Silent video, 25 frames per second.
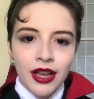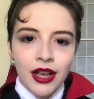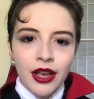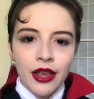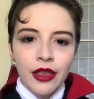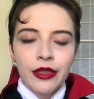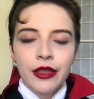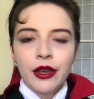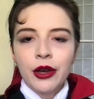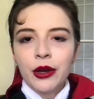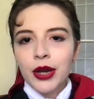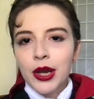
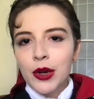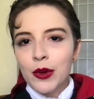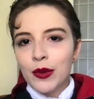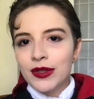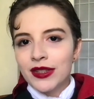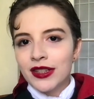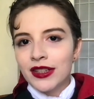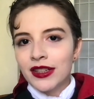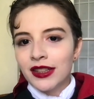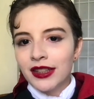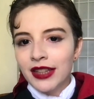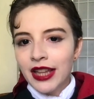Though it was
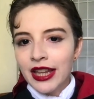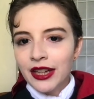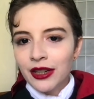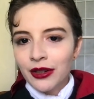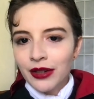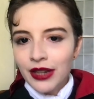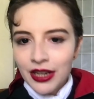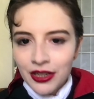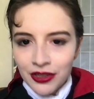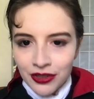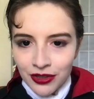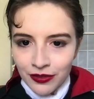in a later
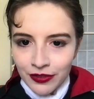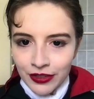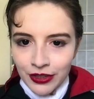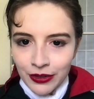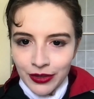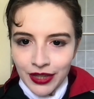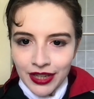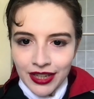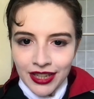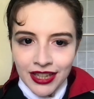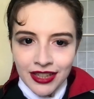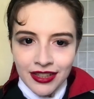interview
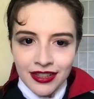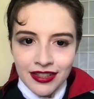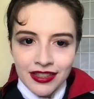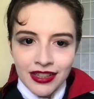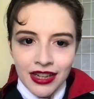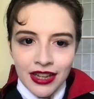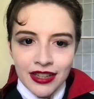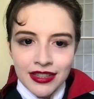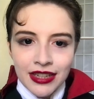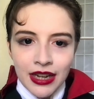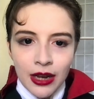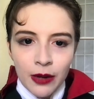that he
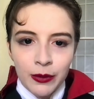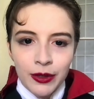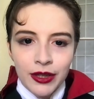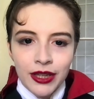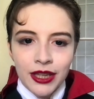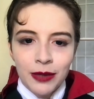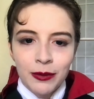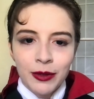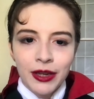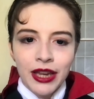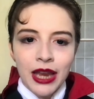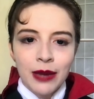discussed how
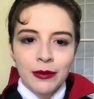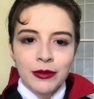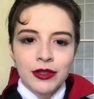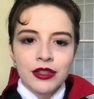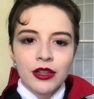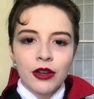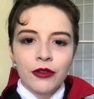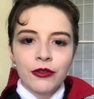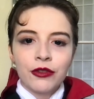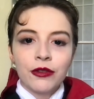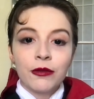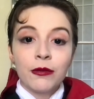he became
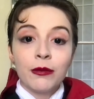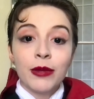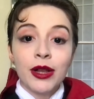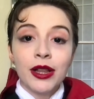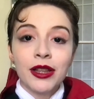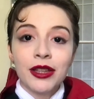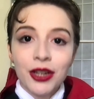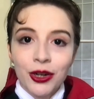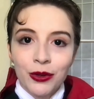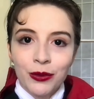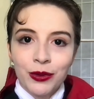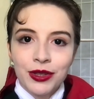so
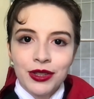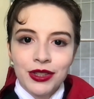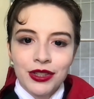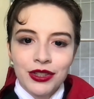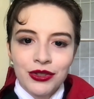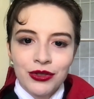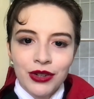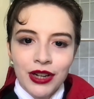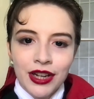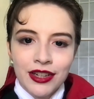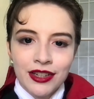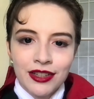familiar with these
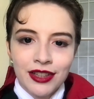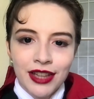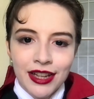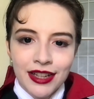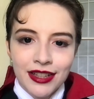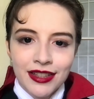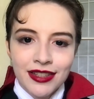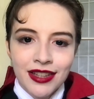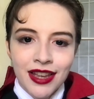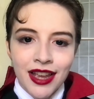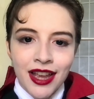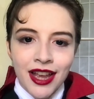strange
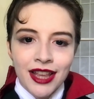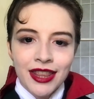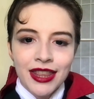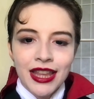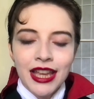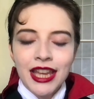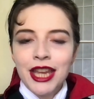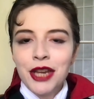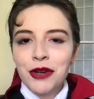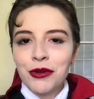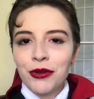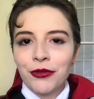lights that
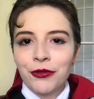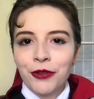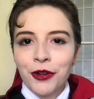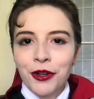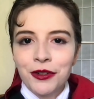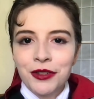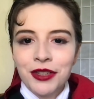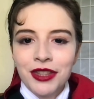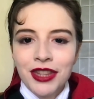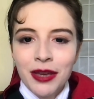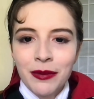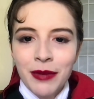he referred
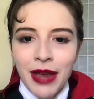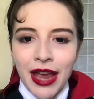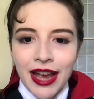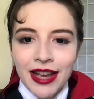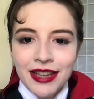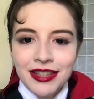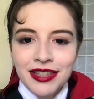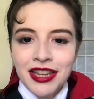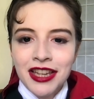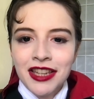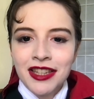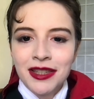to them
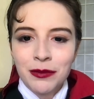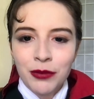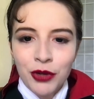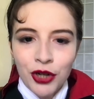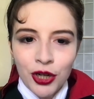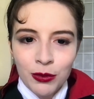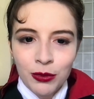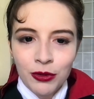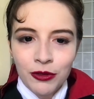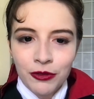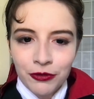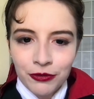as his
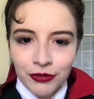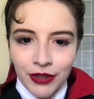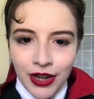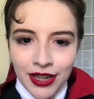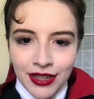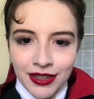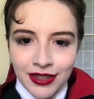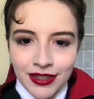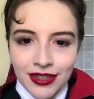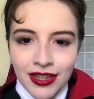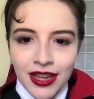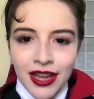purple
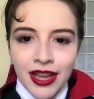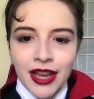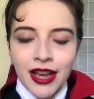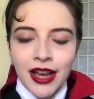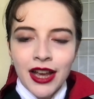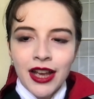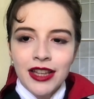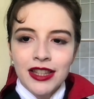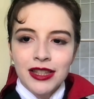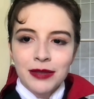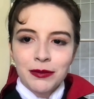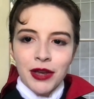friends,
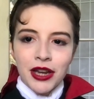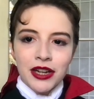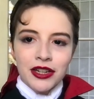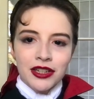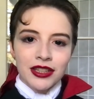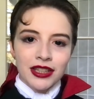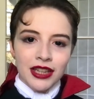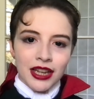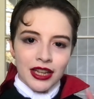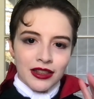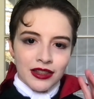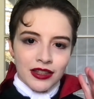
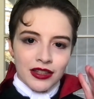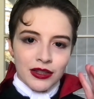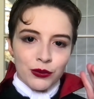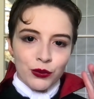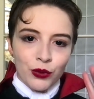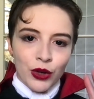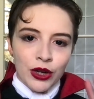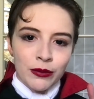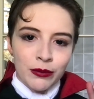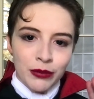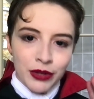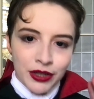especially in this
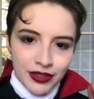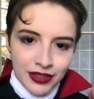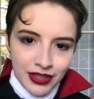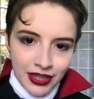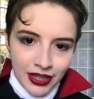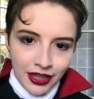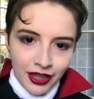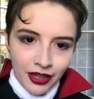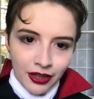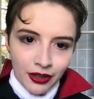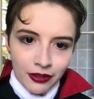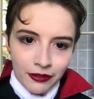one
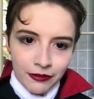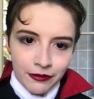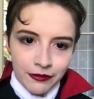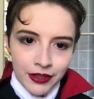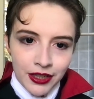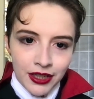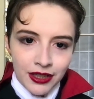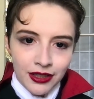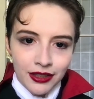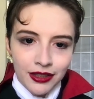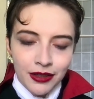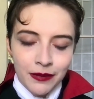particular
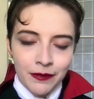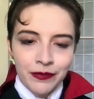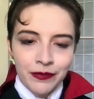field.